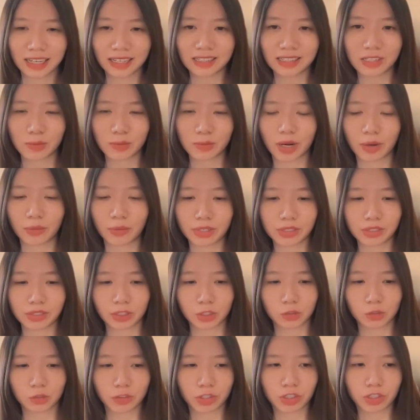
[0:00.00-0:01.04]
And my
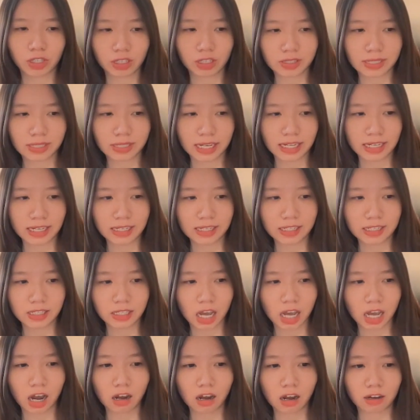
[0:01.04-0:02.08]
research focus
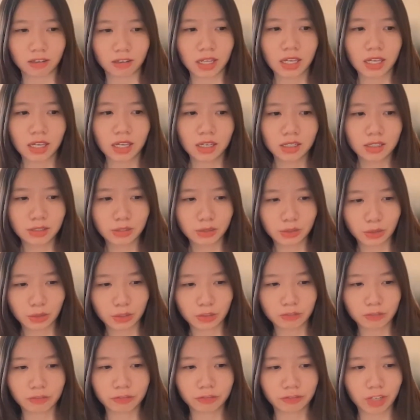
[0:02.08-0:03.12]
is on sort
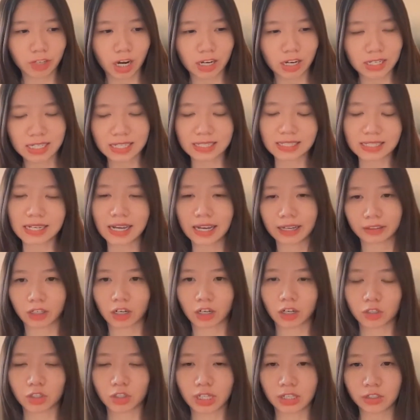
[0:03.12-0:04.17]
of art and
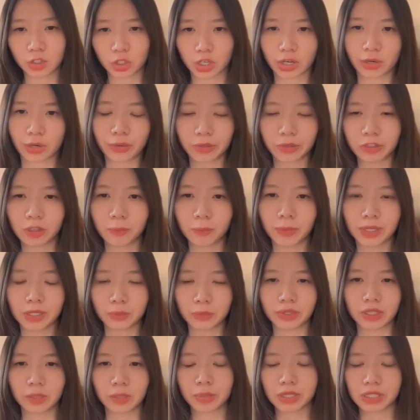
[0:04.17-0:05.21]
technology in general,
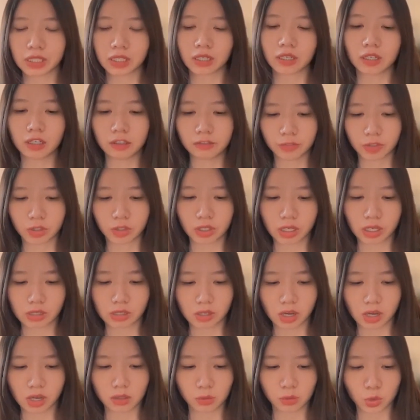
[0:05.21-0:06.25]
but with a particular
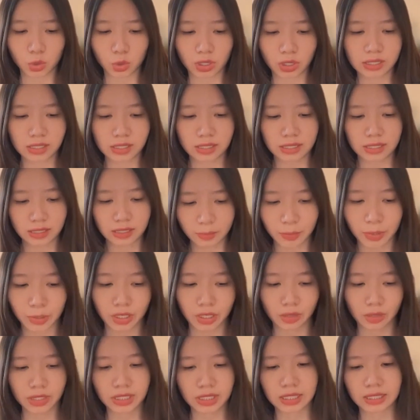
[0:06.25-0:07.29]
focus on
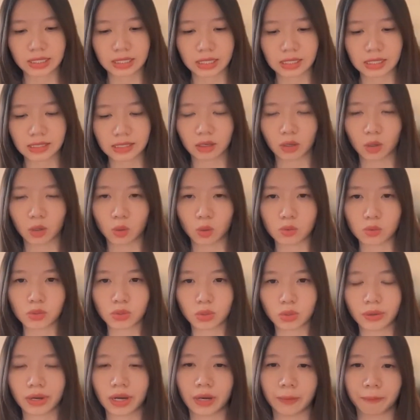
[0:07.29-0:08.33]
transdisciplinary studies and
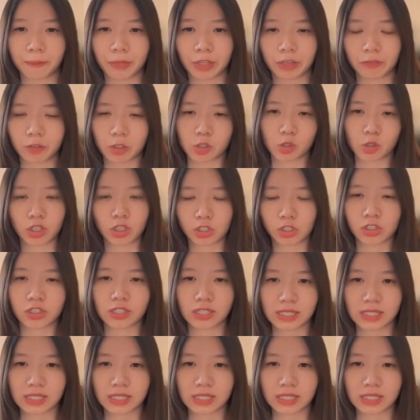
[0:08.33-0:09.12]
also um, infrastructure